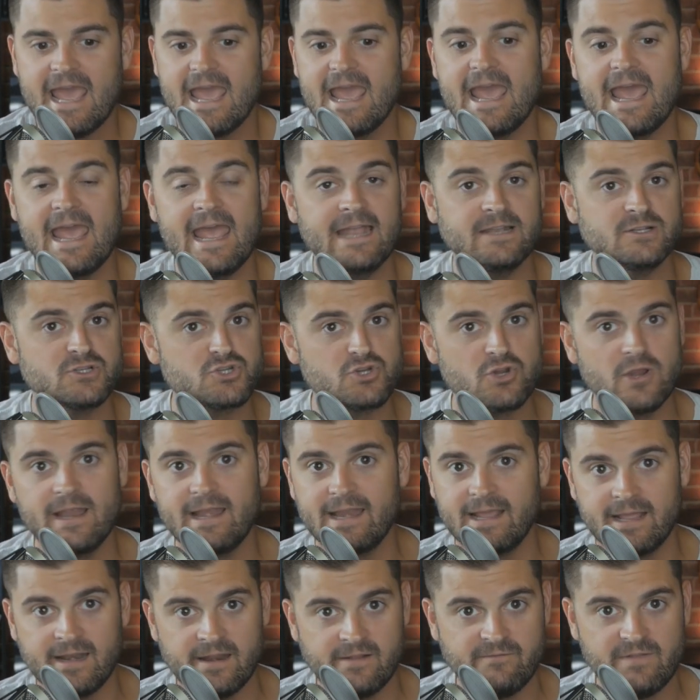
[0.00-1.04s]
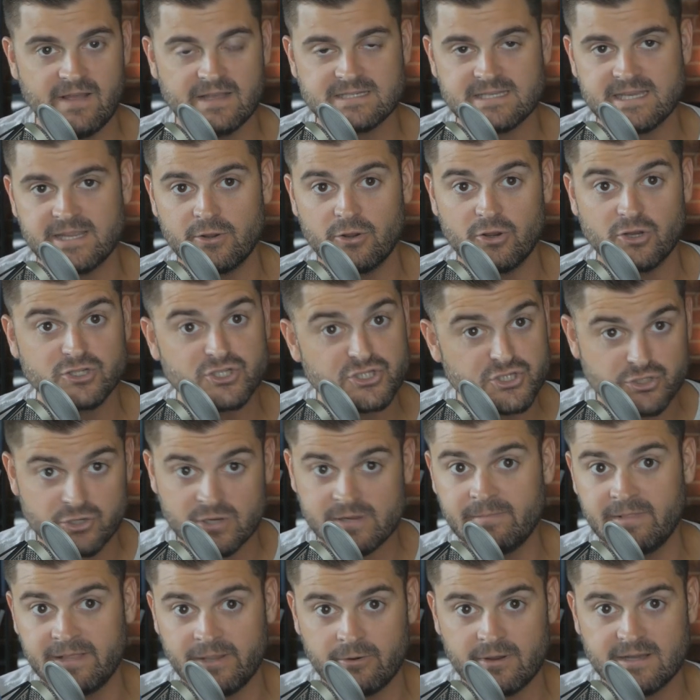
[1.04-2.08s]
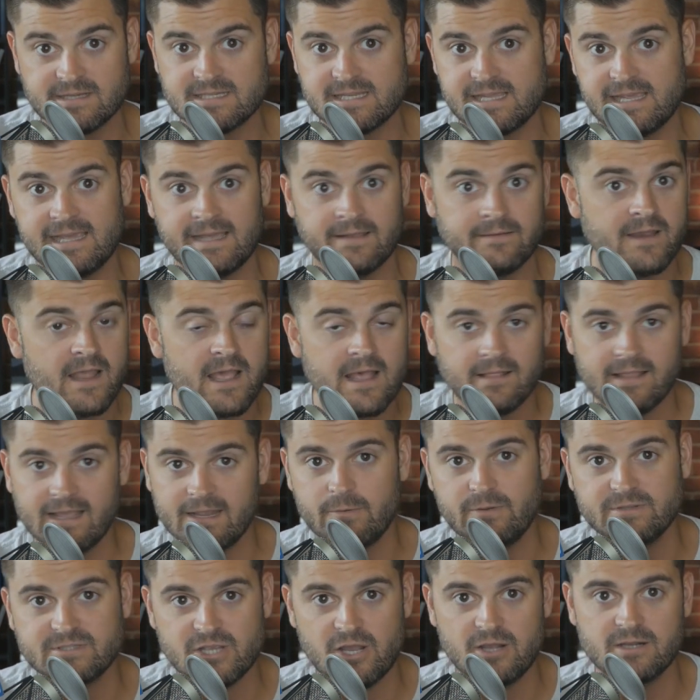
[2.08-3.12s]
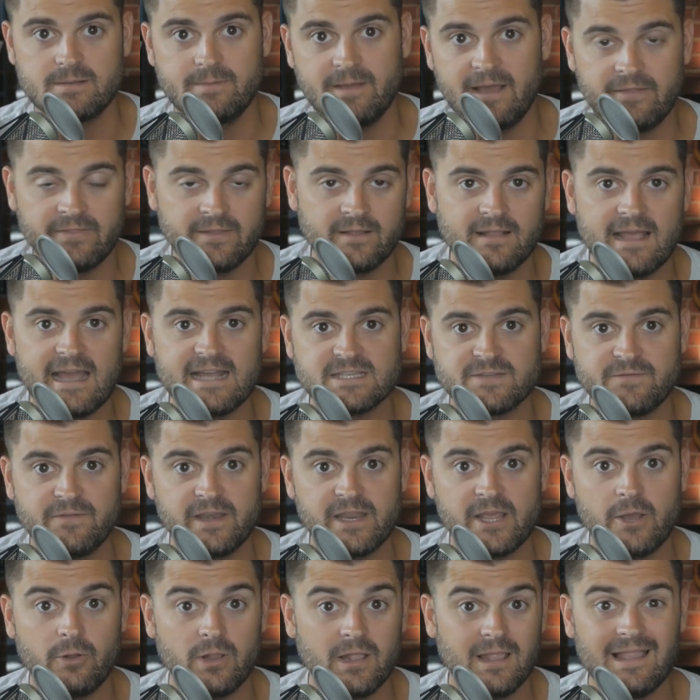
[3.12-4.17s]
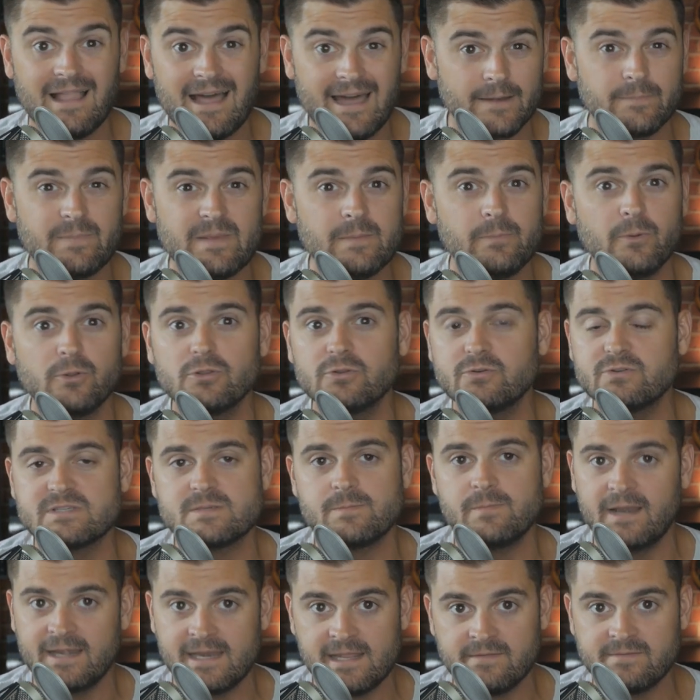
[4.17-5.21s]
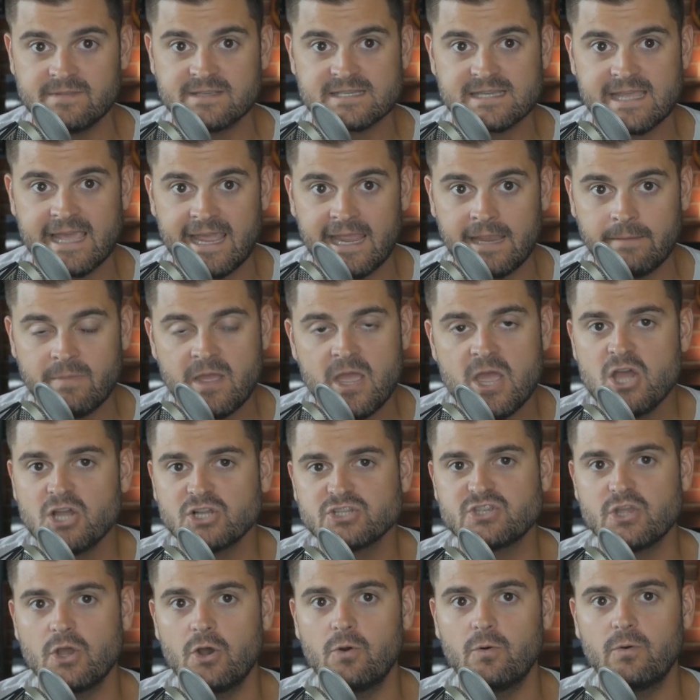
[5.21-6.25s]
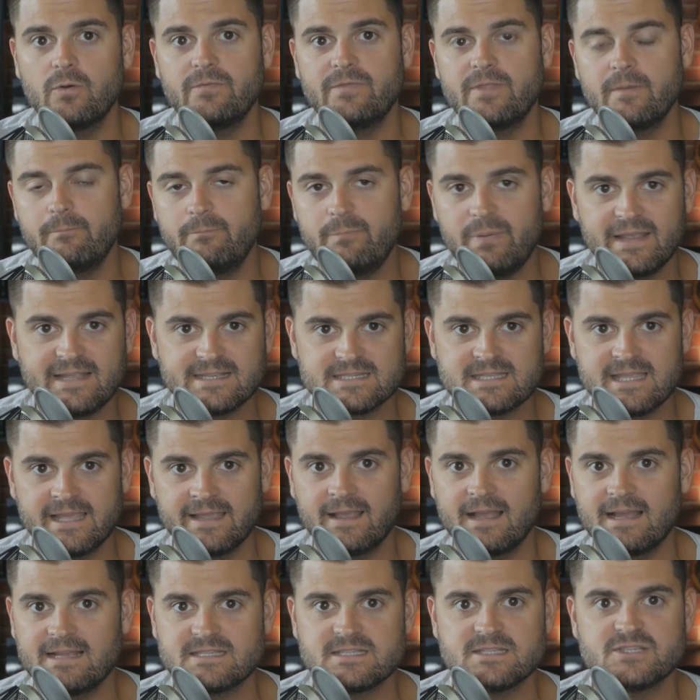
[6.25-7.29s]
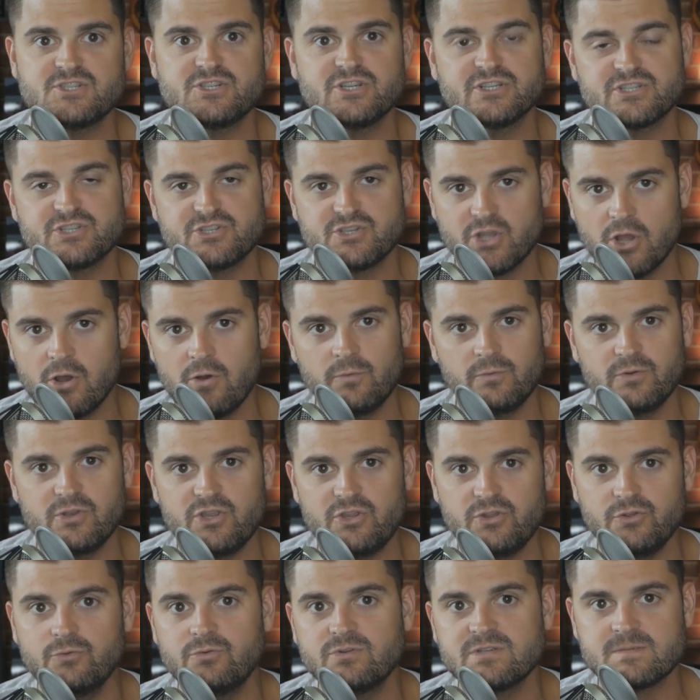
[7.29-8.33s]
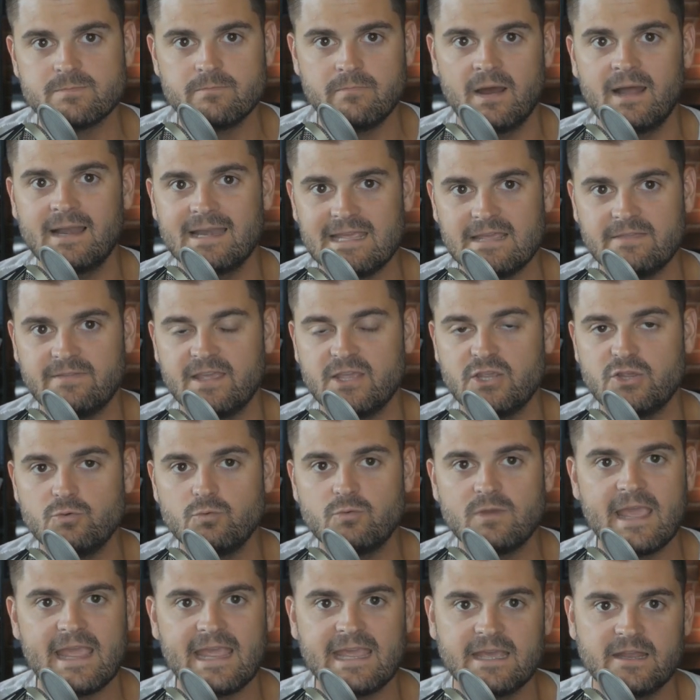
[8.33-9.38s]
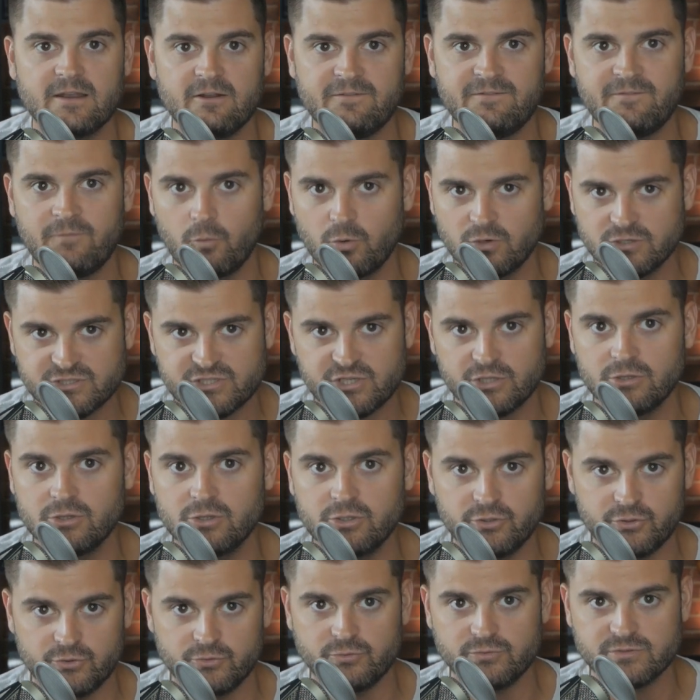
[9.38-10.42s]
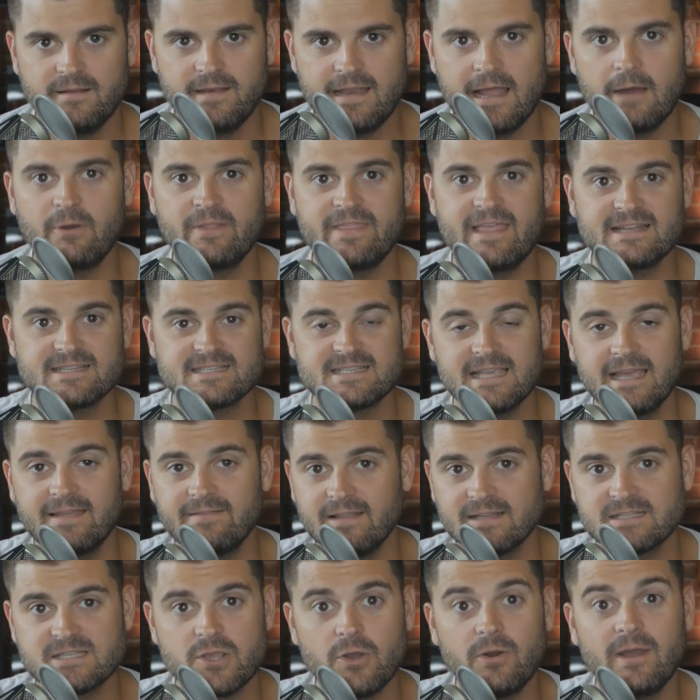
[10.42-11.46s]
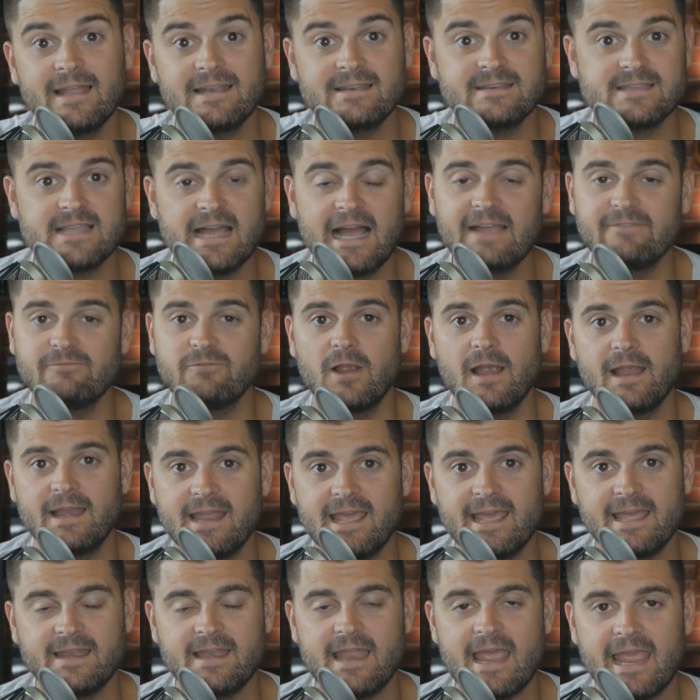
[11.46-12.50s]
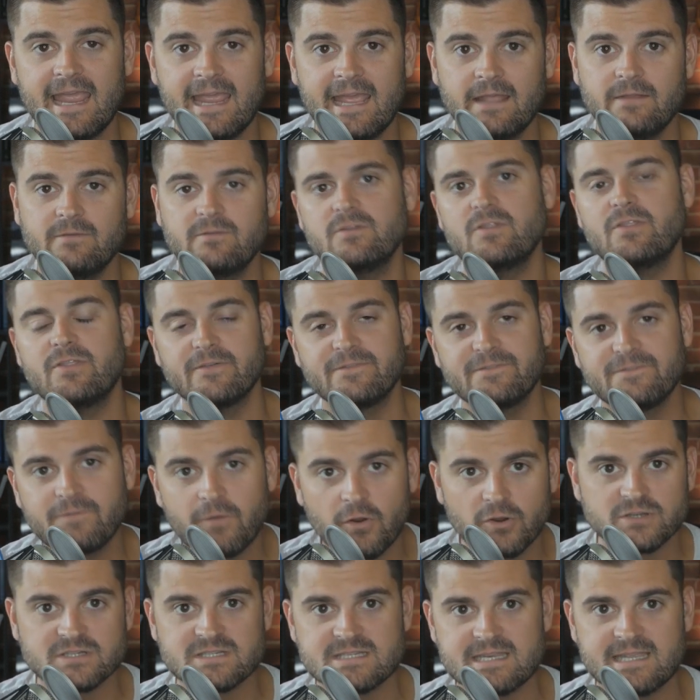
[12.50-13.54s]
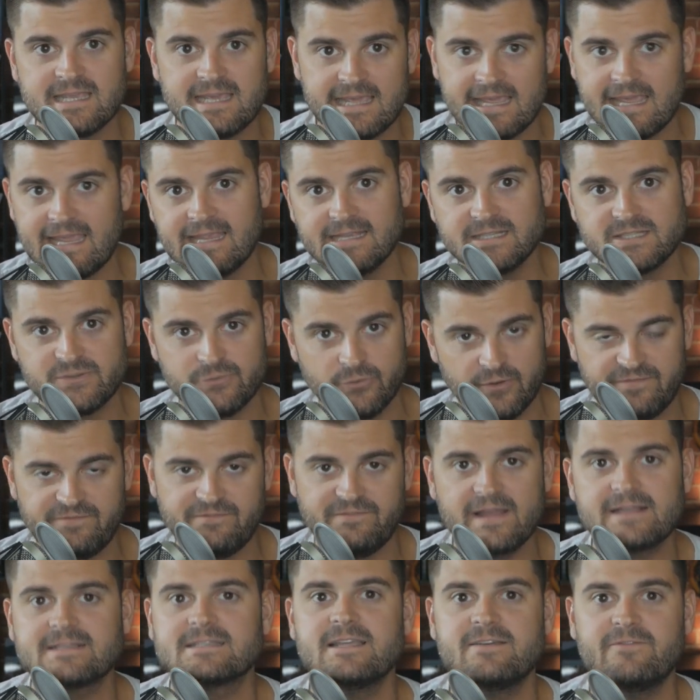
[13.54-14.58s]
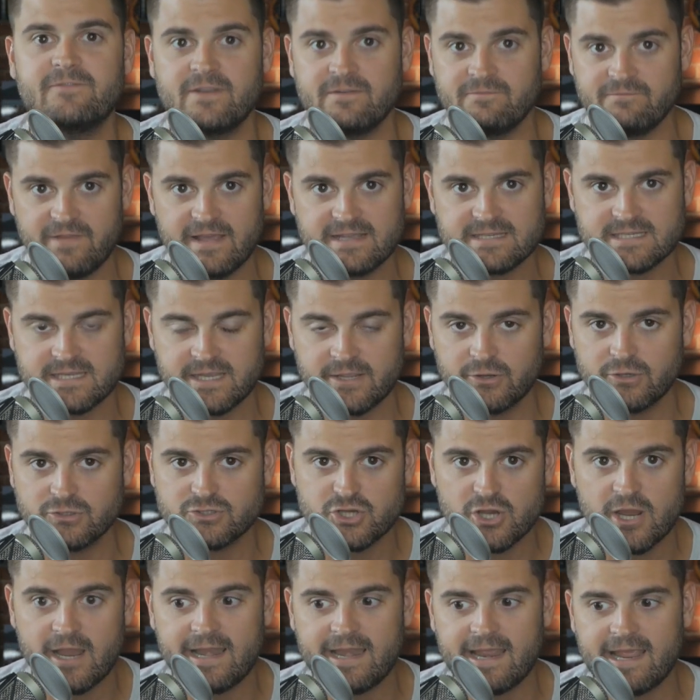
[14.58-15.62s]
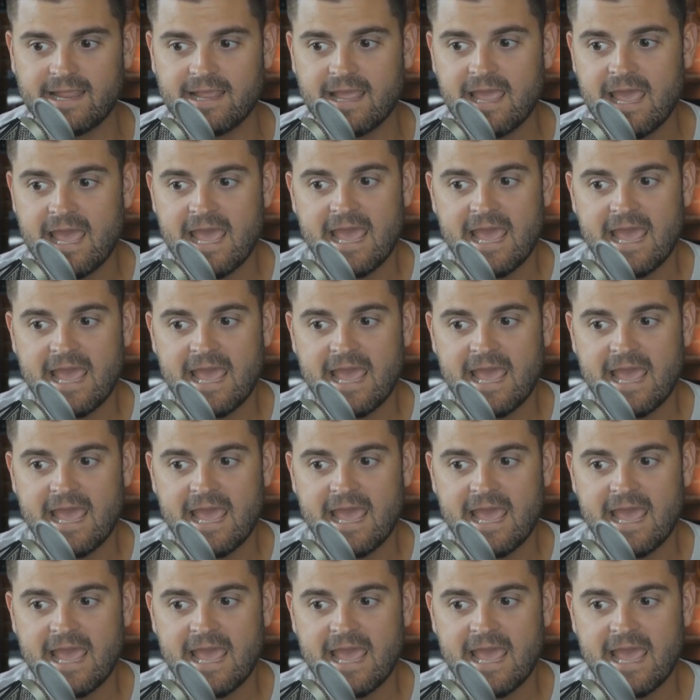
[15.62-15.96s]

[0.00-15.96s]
and trading and investing are extremely risky. And like we talked about in the last video, a lot of people lose money in this game. So the biggest thing, guys, is just don't use money that you can't afford to lose. Now, with that said, let's go ahead and dive right in. And the first key to effective investing or trading